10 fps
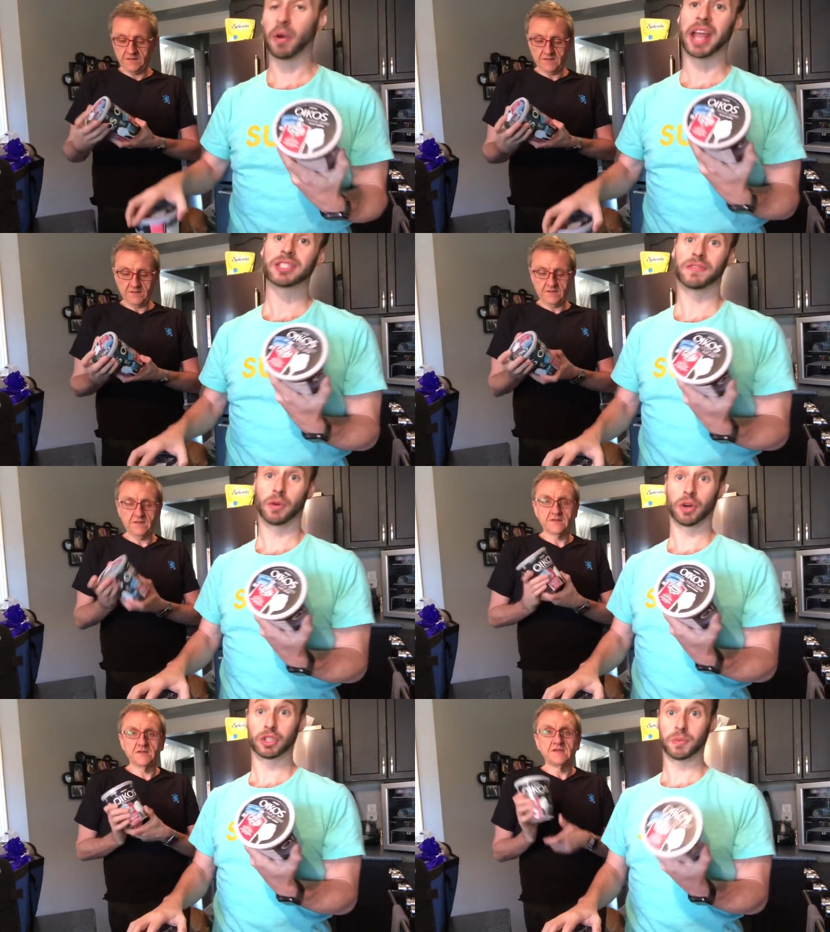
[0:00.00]
Speaker 1: brands of
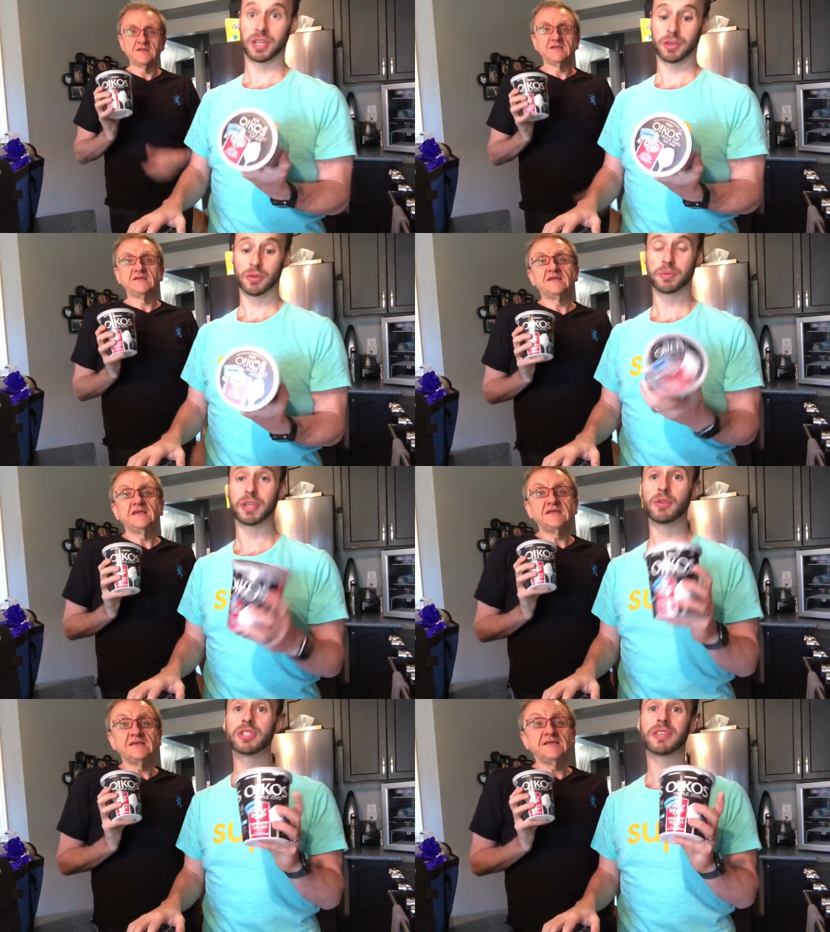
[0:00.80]
yogurts we use. We
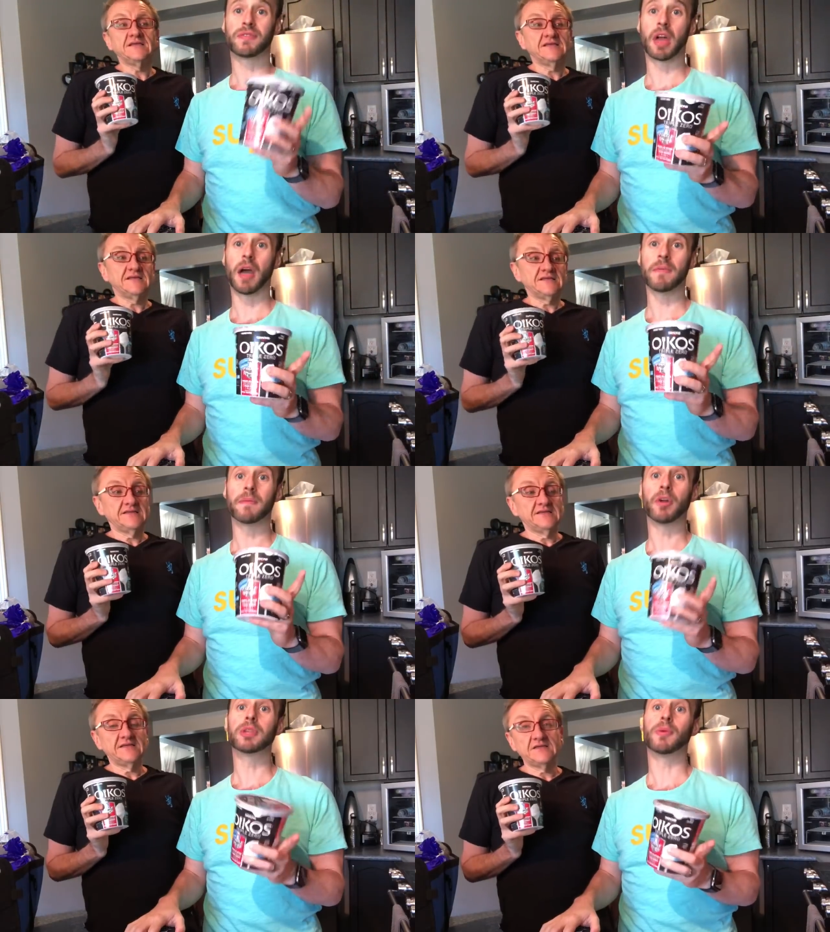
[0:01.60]
use uh,
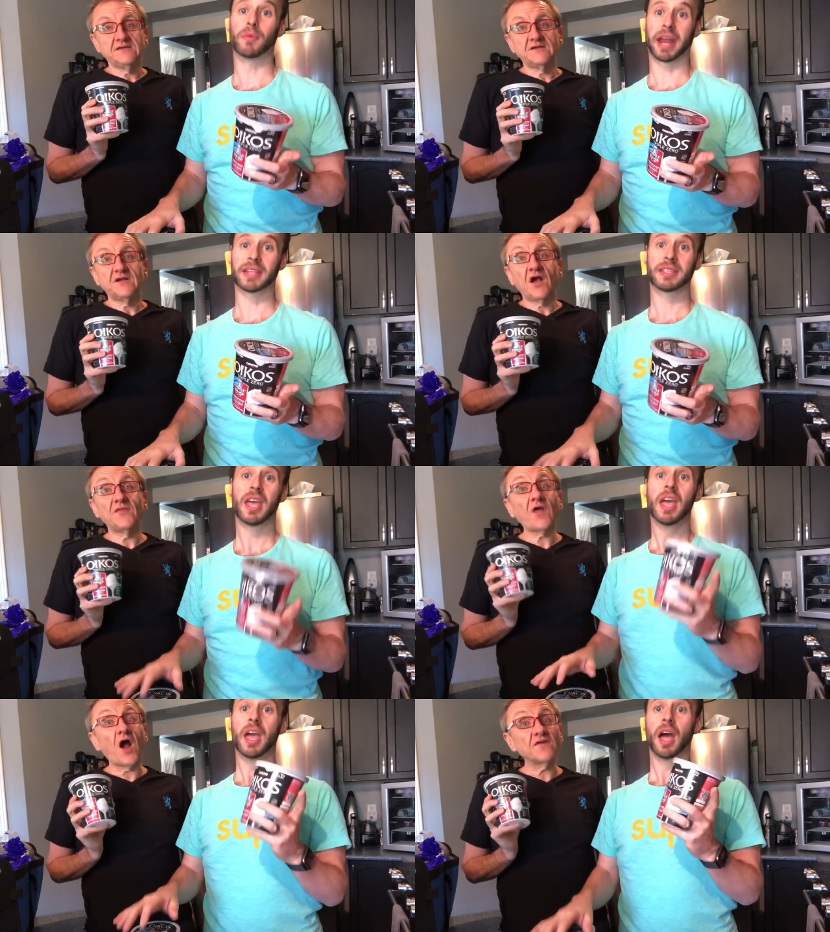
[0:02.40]
multiple brands.
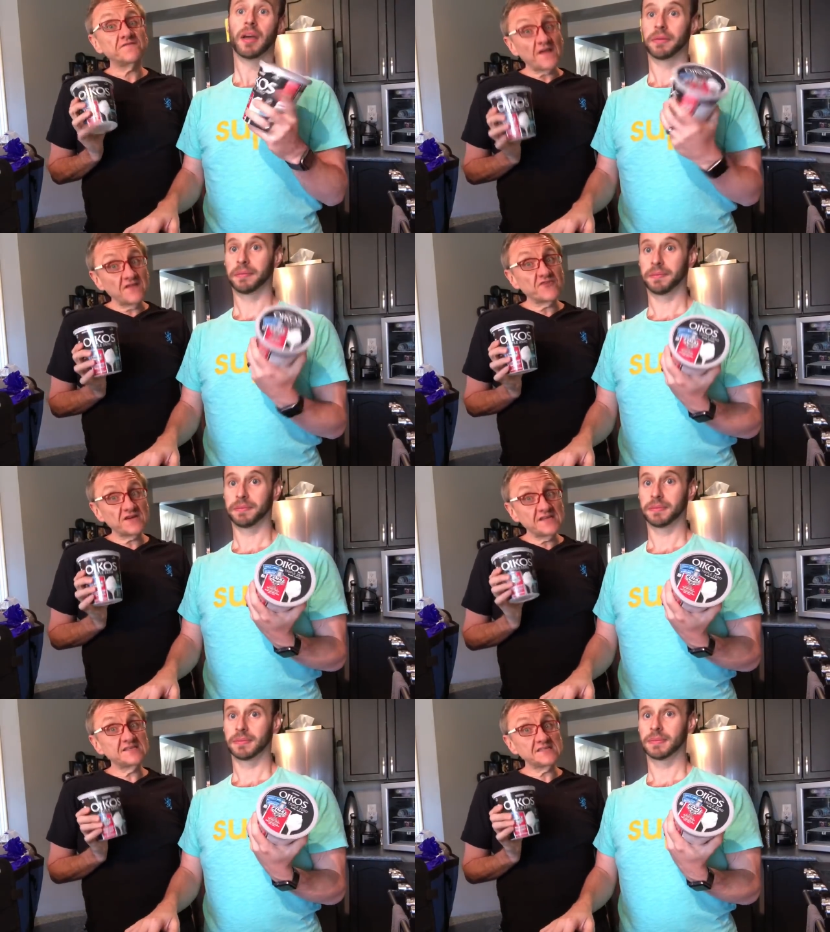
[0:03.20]
Speaker 2: Our
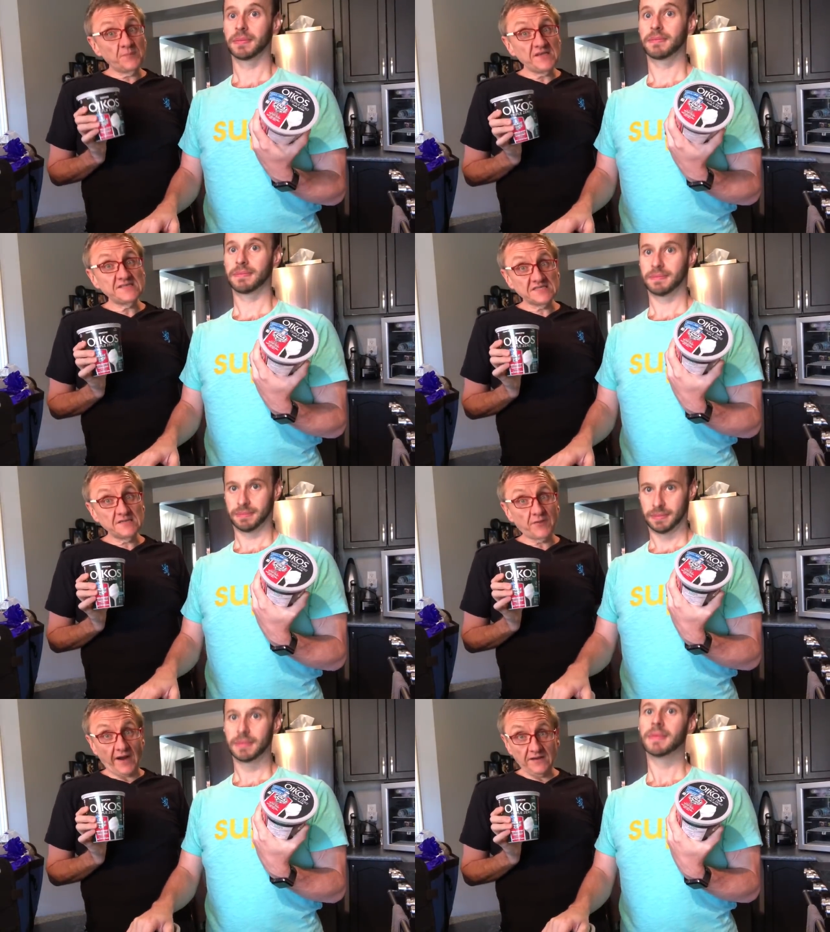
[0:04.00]
favorite is the P
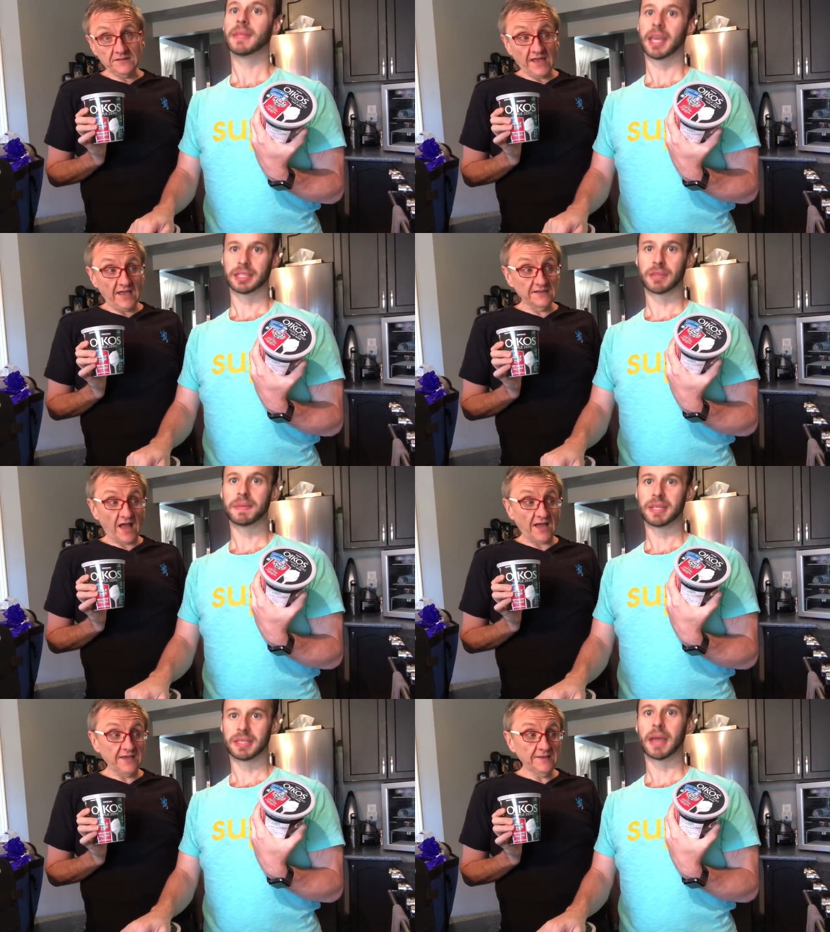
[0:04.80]
C brand.
Speaker 1: Yeah, Can't the,
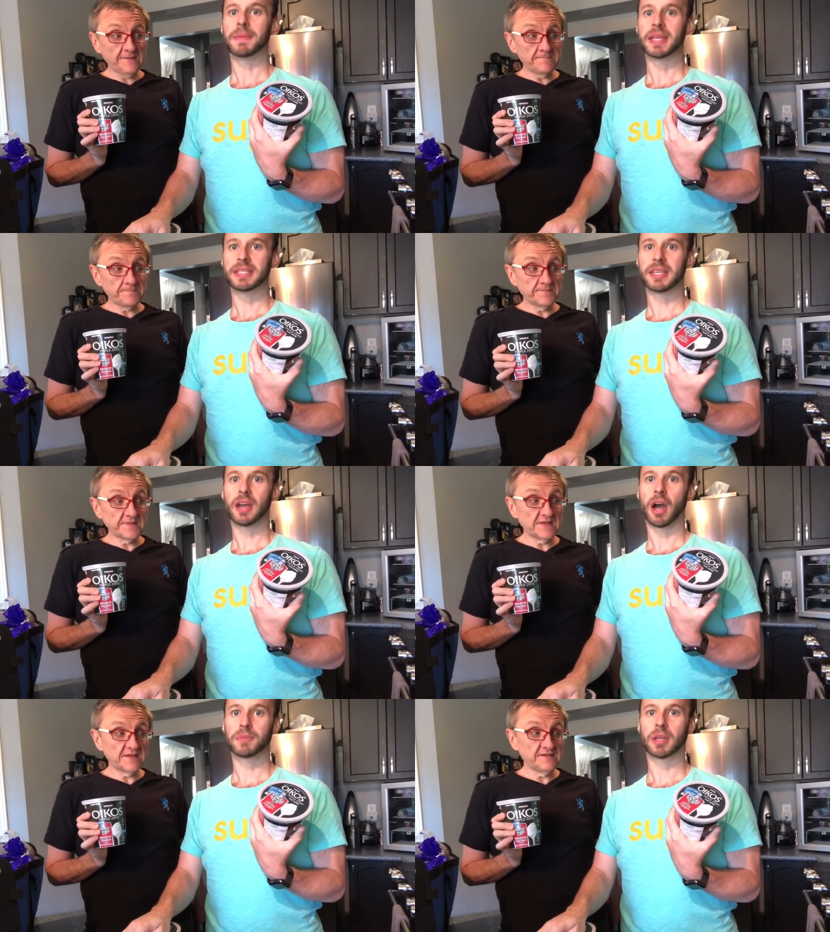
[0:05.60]
lie. Yeah, P C.
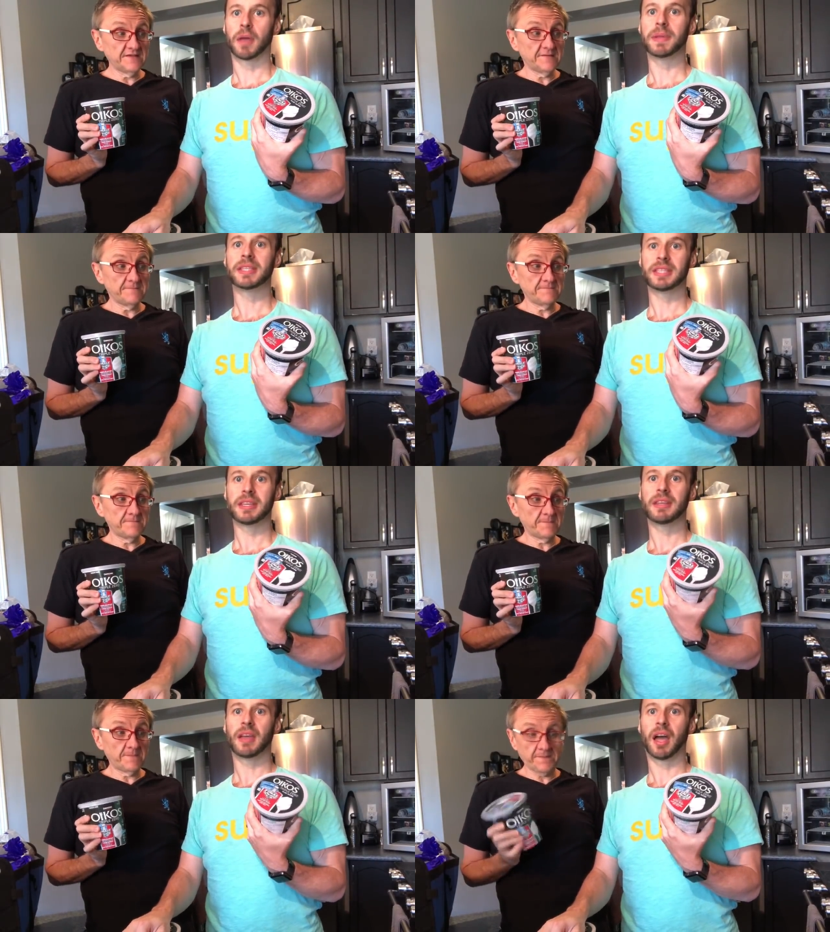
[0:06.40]
Uh, P
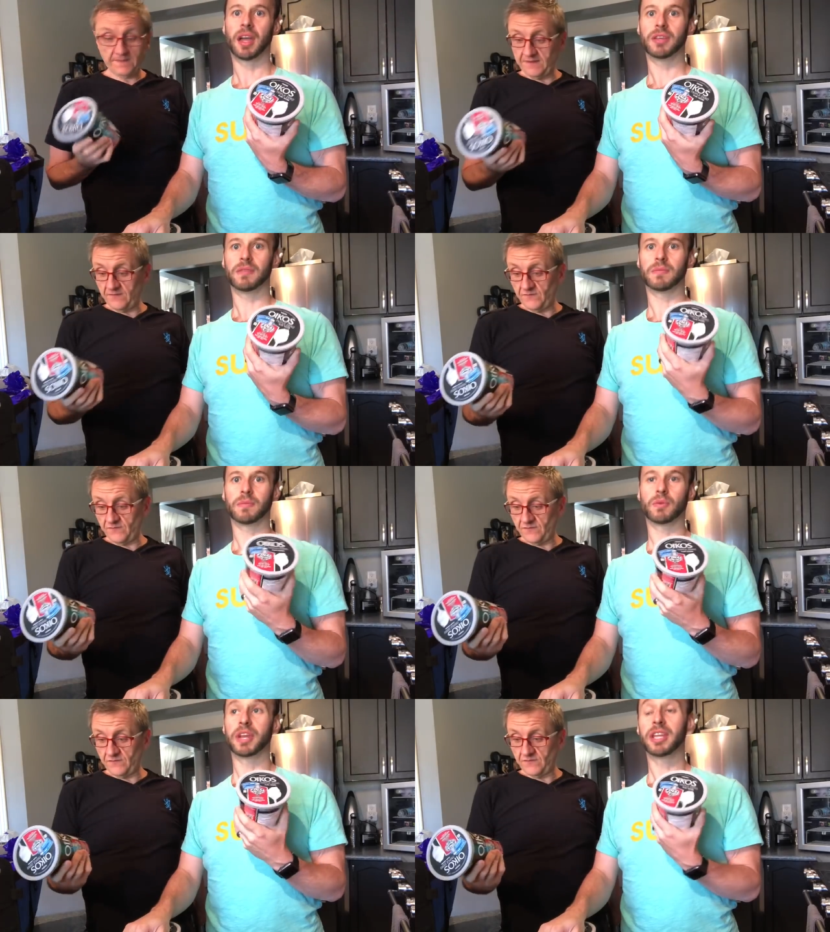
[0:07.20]
C. Uh,
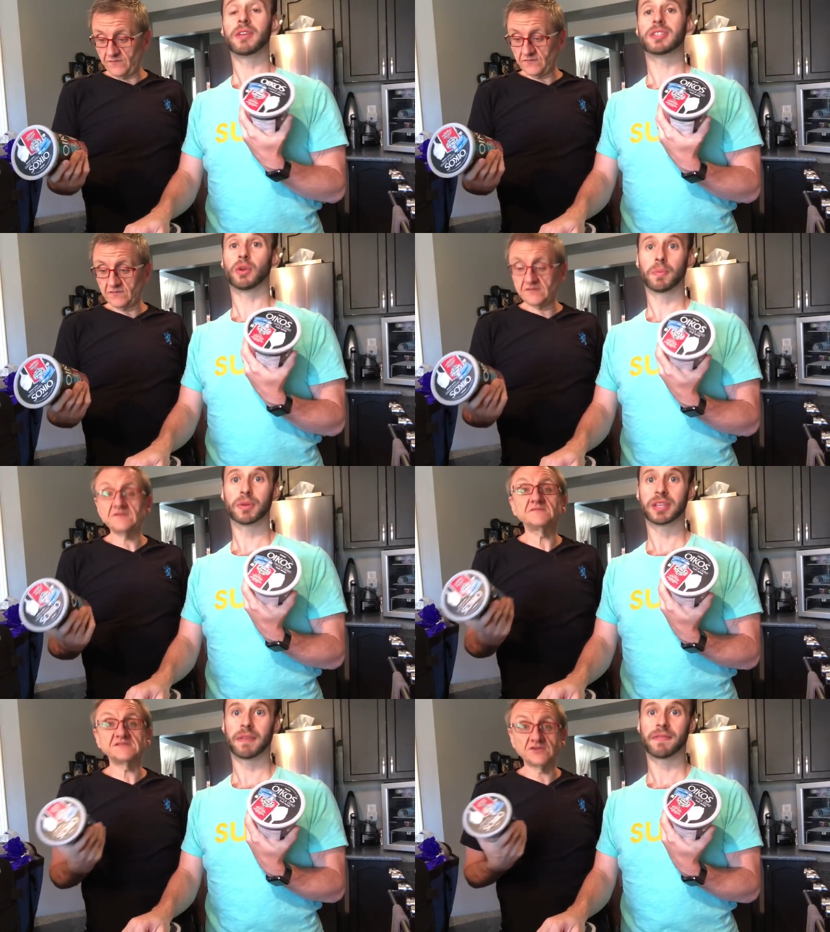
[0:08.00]
Greek zero percent